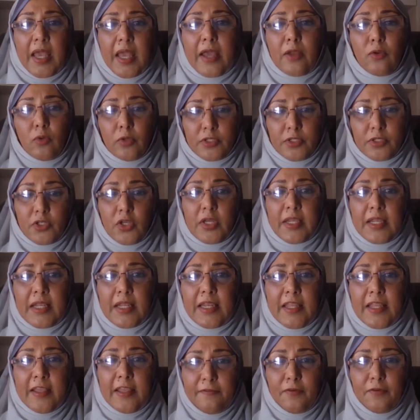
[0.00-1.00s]
and also
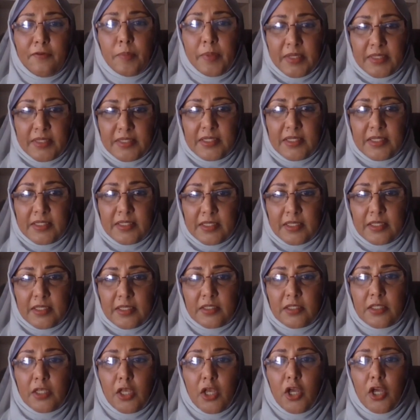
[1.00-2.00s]
relief for
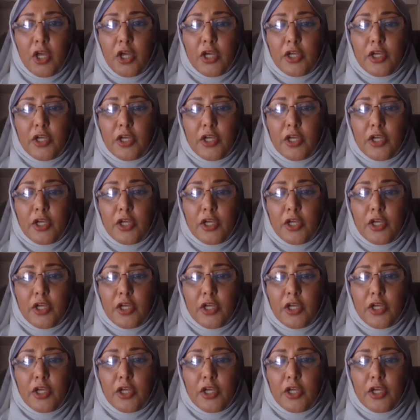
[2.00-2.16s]
businesses.